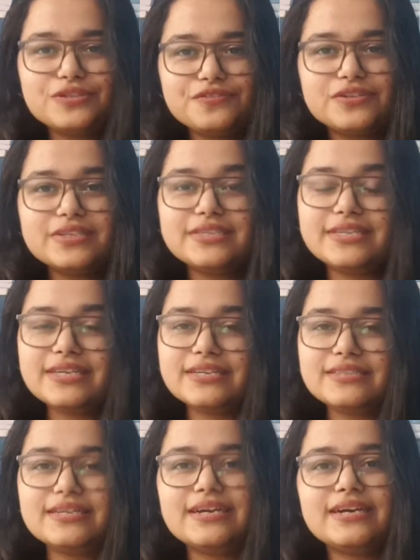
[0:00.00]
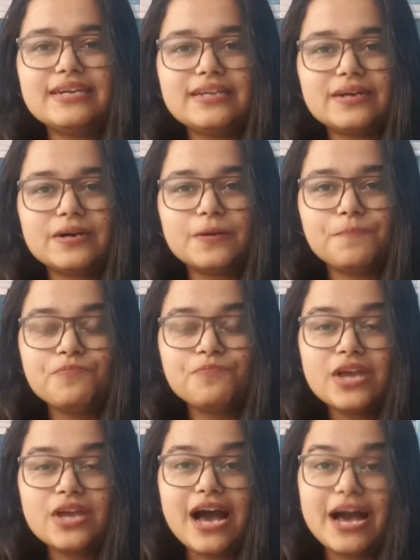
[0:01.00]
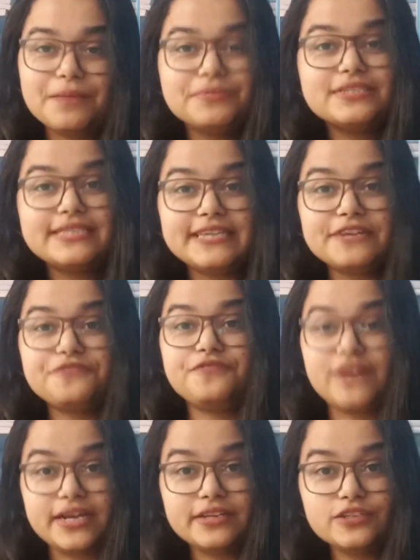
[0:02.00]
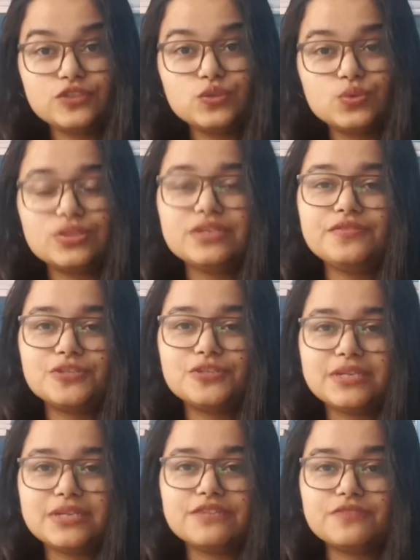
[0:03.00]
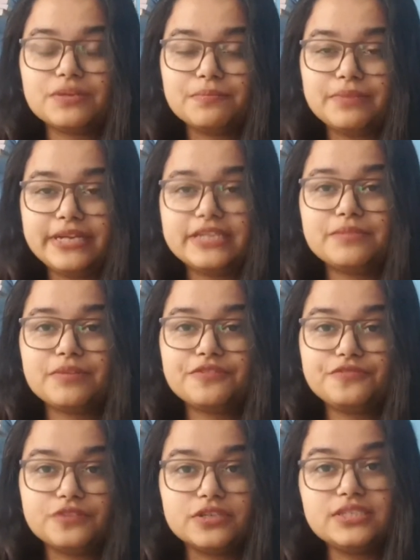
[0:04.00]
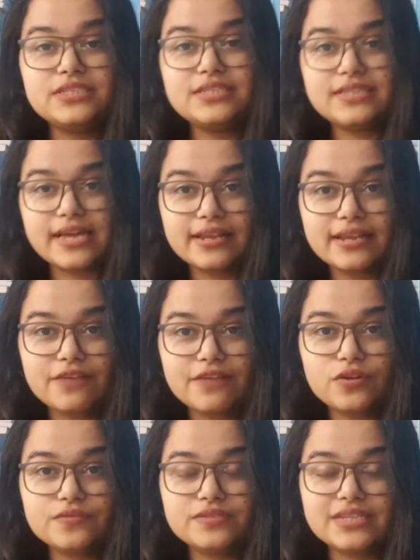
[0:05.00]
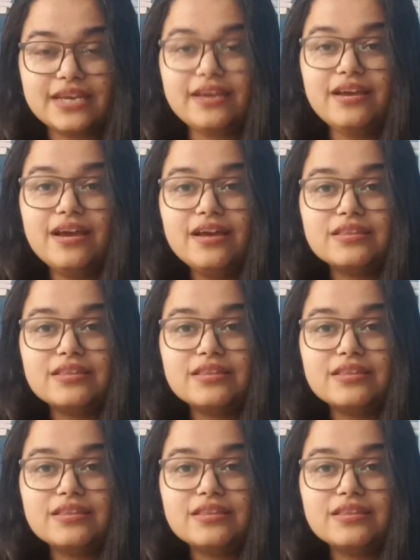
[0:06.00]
So the first thing is that I'm a CA final student, which means I've completed my first and second level of CA.